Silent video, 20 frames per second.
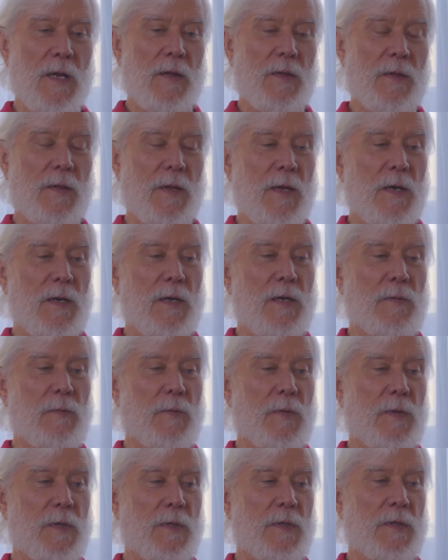then he
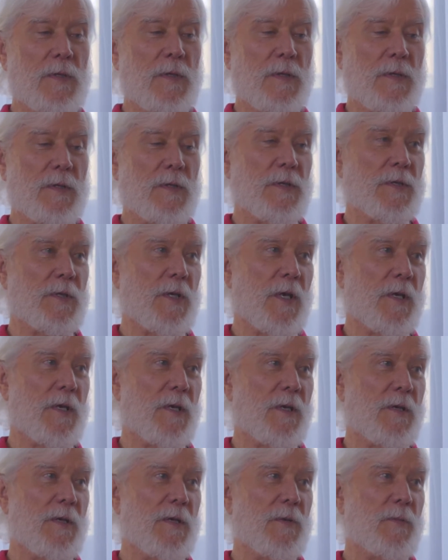wanted to study
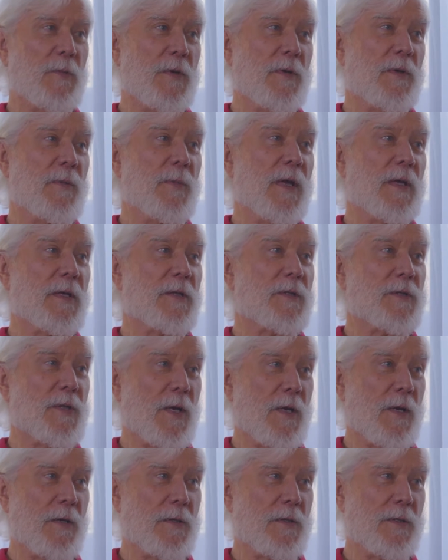it. He wanted to make it
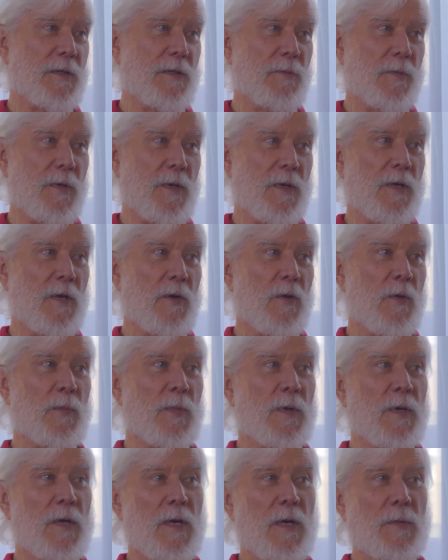science. He wanted to
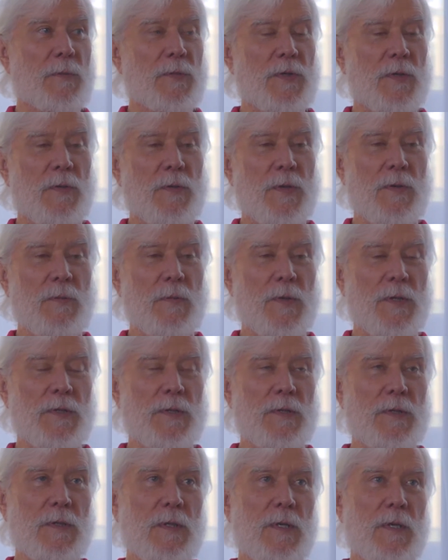open it up so he
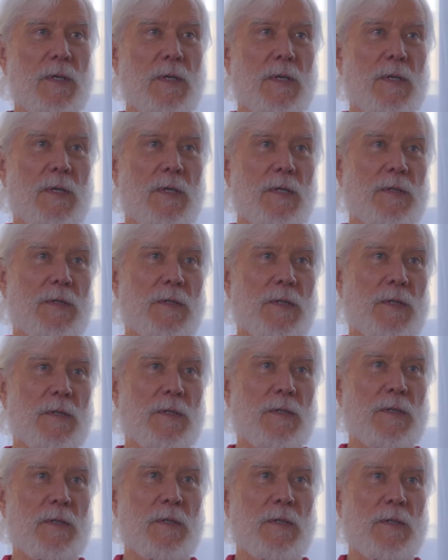wasn't
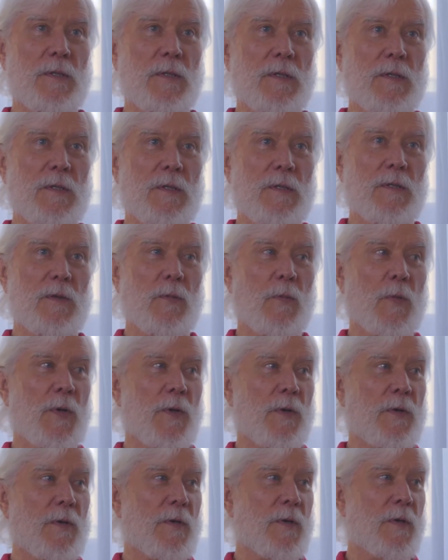just the
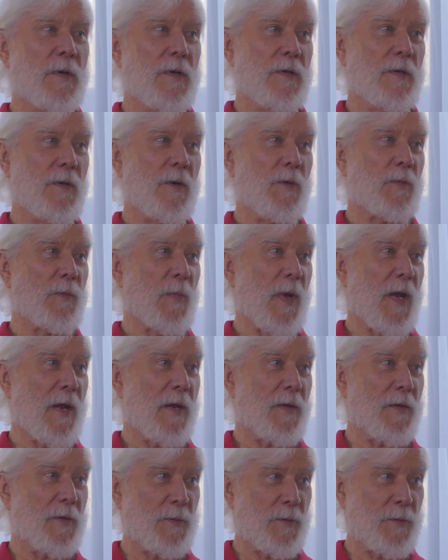weird old
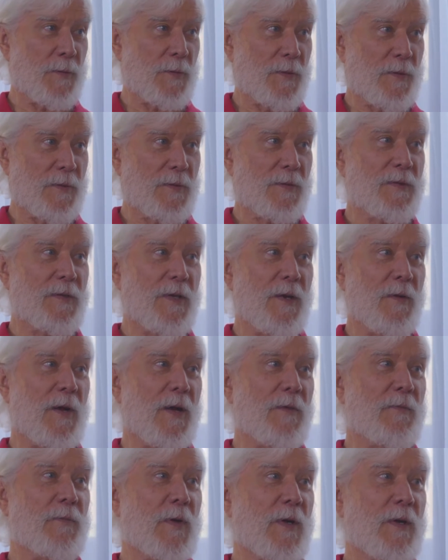man who,
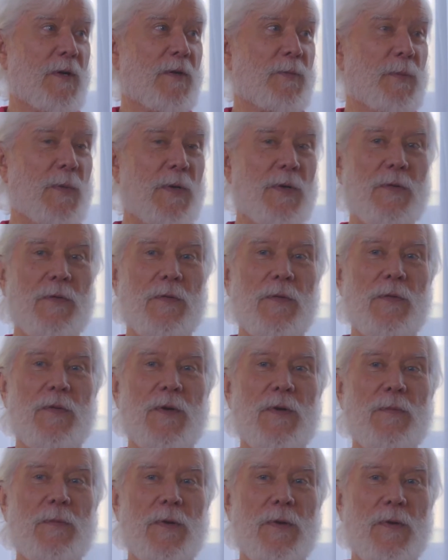had funny experiences.
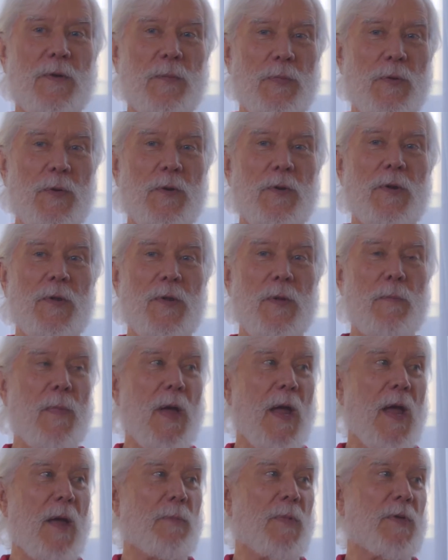He wanted to put it on the
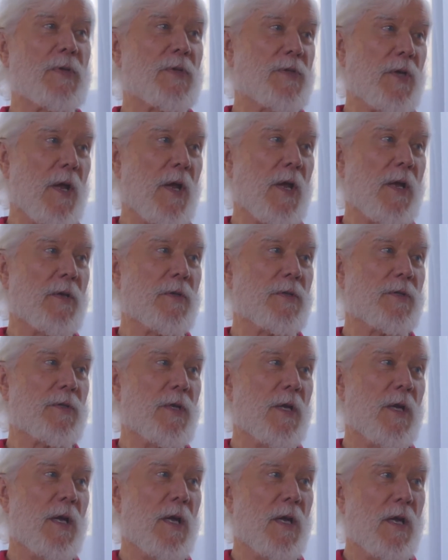map as science.
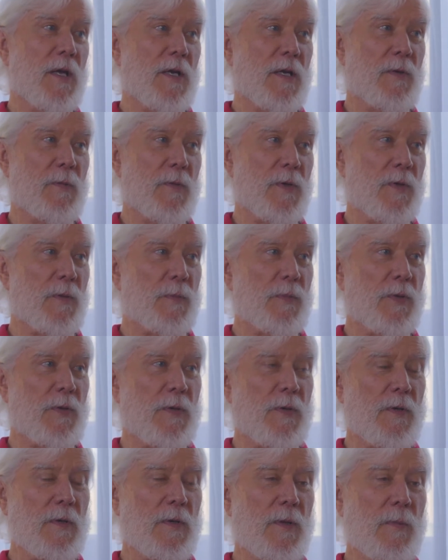He wanted to put
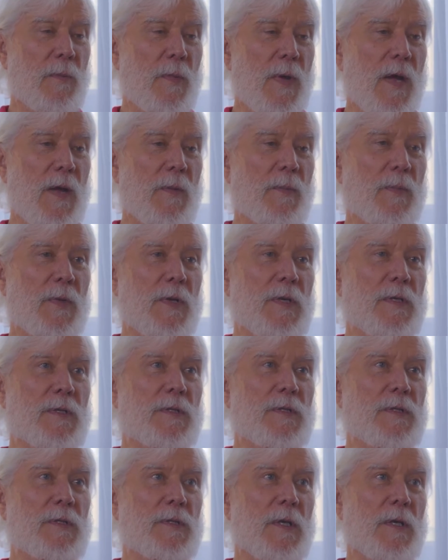it on the map
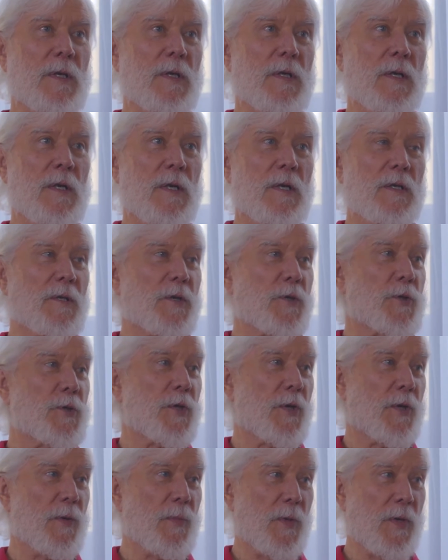as
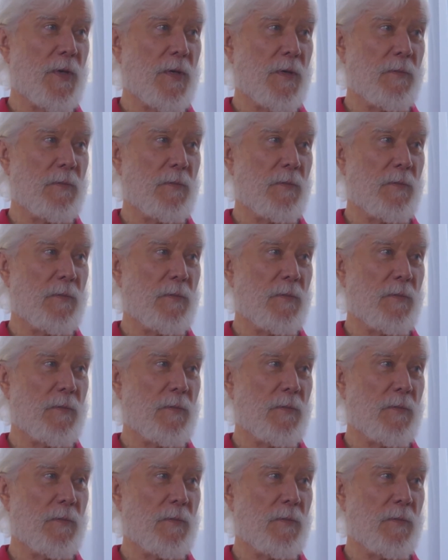legitimate.